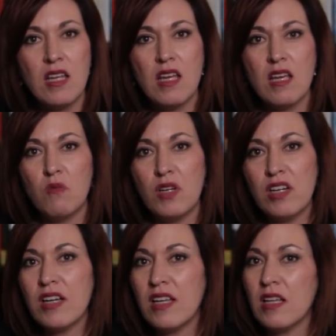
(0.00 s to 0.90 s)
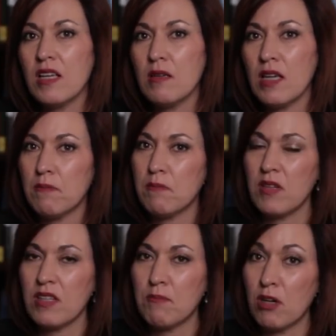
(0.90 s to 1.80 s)
we're in a, a,
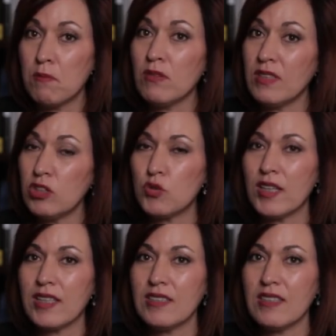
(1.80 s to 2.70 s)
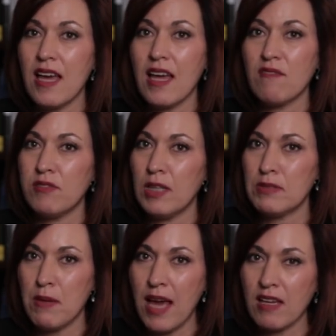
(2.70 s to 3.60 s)
a purple district that flips
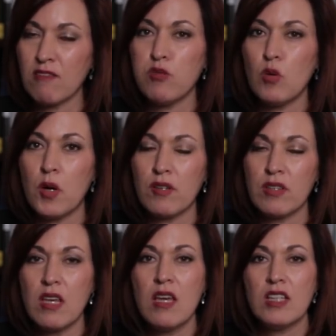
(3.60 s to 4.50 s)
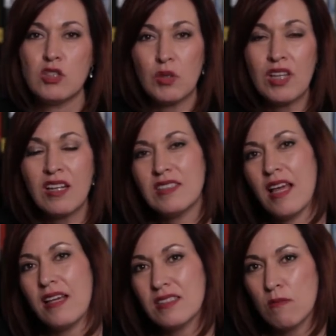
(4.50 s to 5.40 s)
back and forth. It's really going to
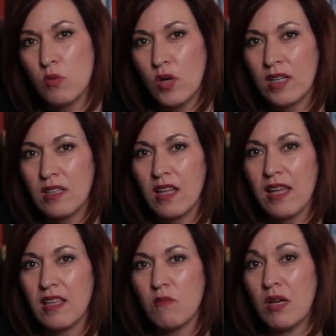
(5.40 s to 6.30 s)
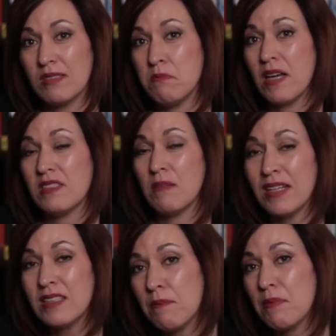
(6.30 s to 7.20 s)
take someone like who has my, my
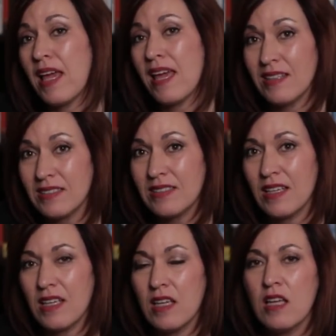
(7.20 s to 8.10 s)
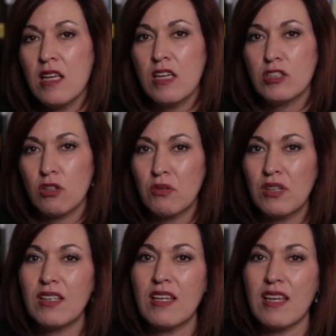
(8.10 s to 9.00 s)
type of candidacy to
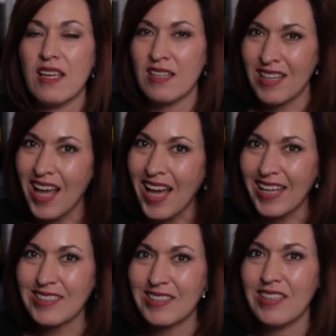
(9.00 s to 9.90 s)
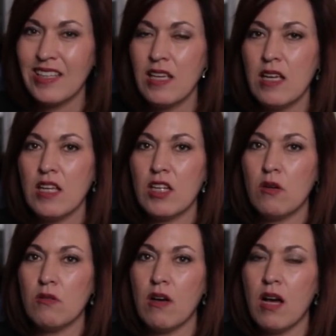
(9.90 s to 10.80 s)
really ignite you know,
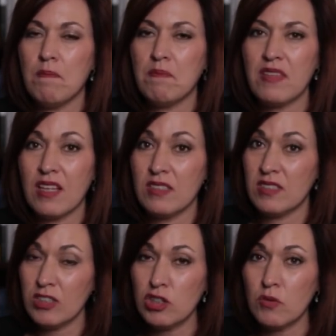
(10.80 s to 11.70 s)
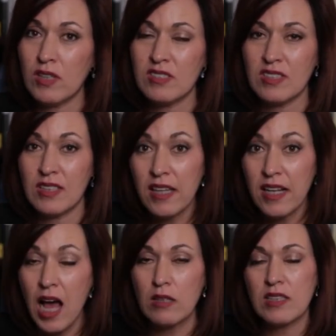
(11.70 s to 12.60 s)
um, the constituents to get
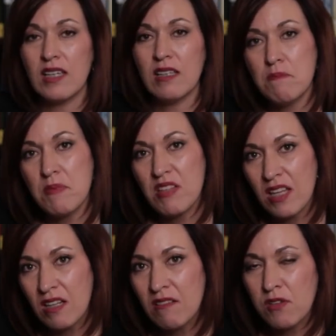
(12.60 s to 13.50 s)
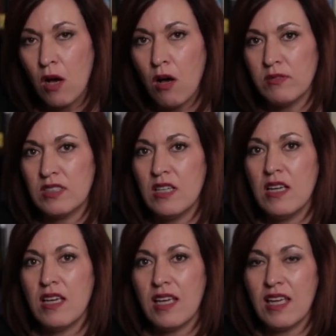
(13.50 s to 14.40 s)
out, get get involved
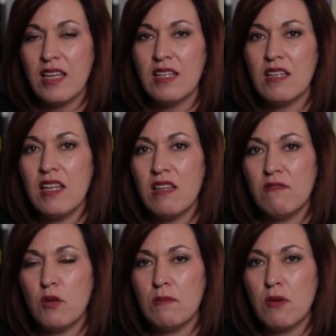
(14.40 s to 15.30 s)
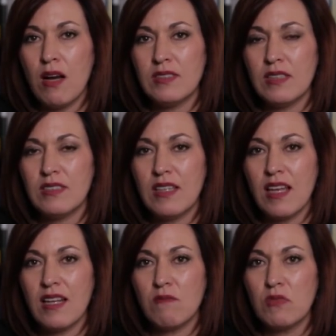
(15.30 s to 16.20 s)
in in the voting process again,
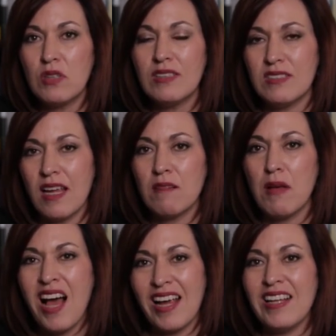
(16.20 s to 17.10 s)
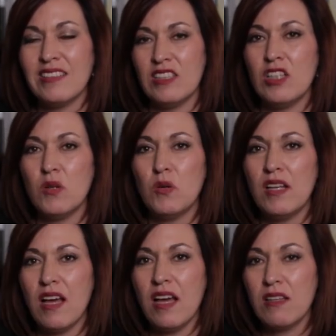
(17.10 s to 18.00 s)
and really stand behind you know an,
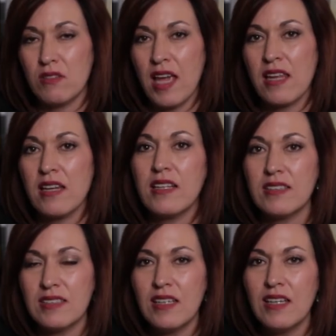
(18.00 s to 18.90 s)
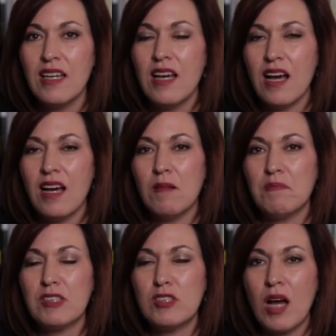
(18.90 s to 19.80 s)
another candidate. Um,
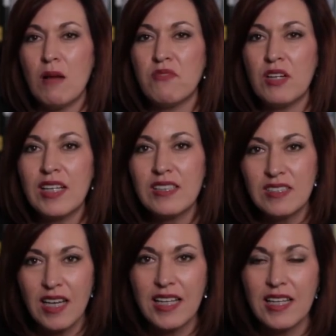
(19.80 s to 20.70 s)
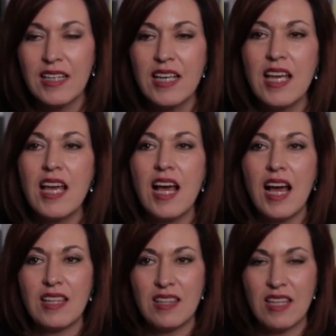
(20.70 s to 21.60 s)
so I'm very excited. I
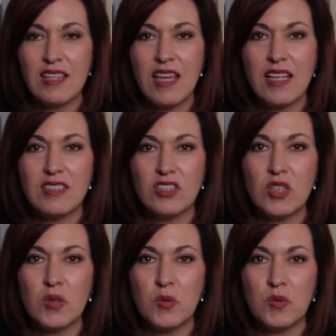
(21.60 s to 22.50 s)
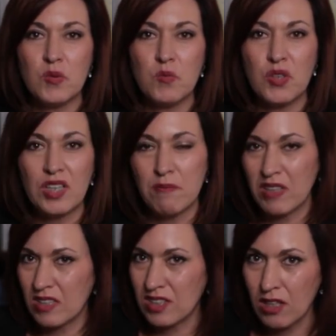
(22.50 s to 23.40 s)
think that you know we're going to
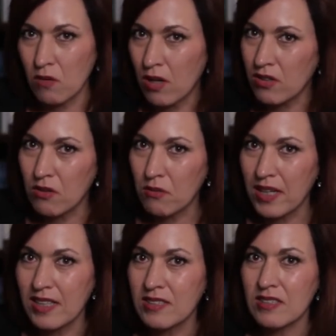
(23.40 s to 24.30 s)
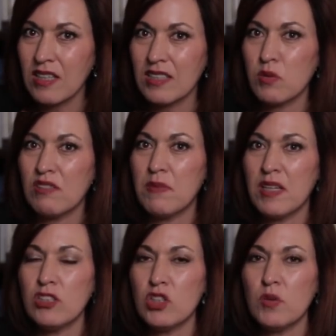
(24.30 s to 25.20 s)
continue on our race as we've been
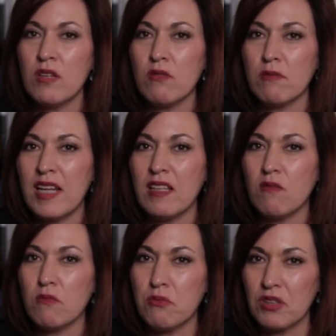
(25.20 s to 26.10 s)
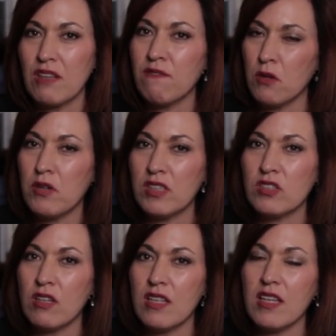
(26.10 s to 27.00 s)
doing, remaining really focused on
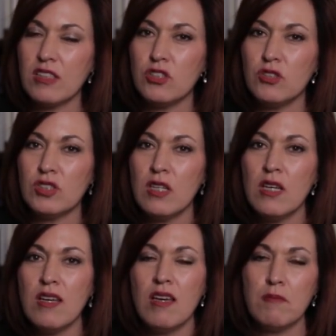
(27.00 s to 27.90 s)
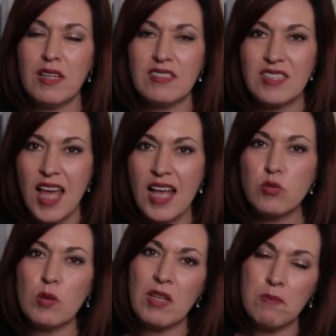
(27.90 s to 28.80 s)
the issues because that's
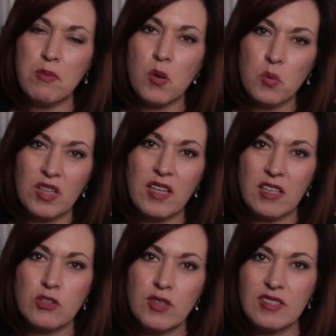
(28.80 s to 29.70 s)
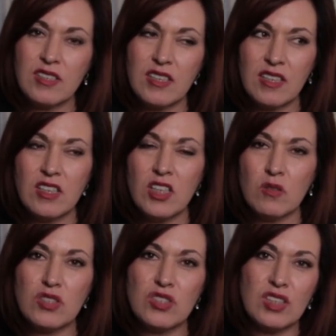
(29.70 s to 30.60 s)
what people are really interested in. You know,
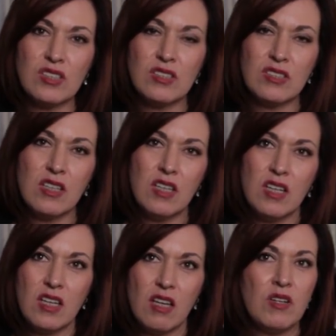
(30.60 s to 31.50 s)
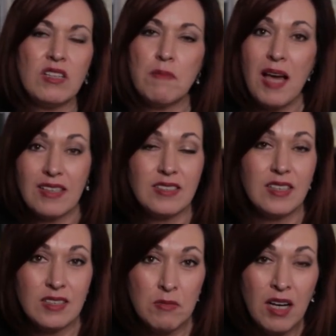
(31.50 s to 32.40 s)
since even in the past six
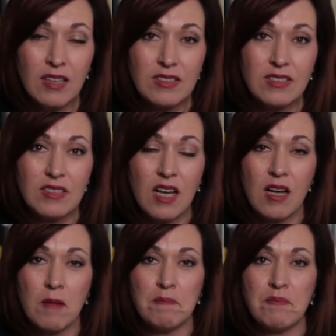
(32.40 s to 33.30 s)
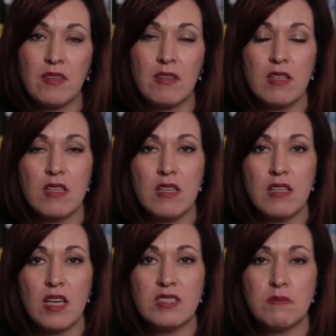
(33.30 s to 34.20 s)
months, um,
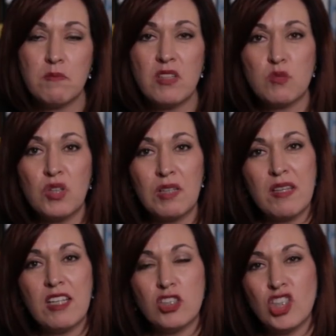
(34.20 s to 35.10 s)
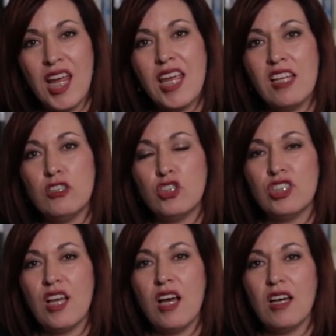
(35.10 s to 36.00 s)
it's it's really been a change
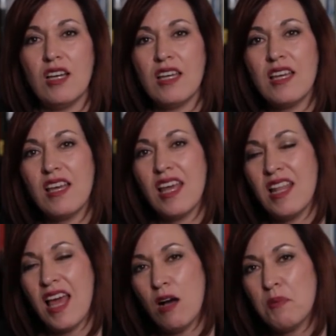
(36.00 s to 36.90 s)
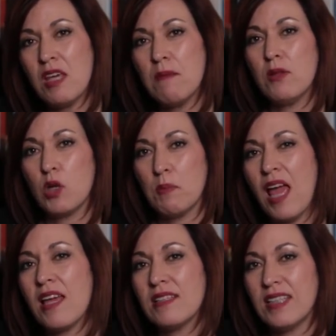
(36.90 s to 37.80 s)
uh, in how people are paying
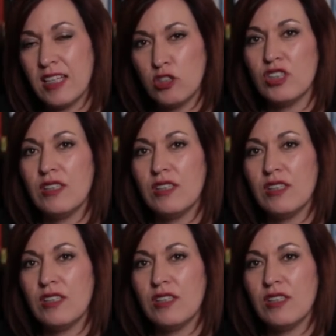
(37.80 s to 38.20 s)
attention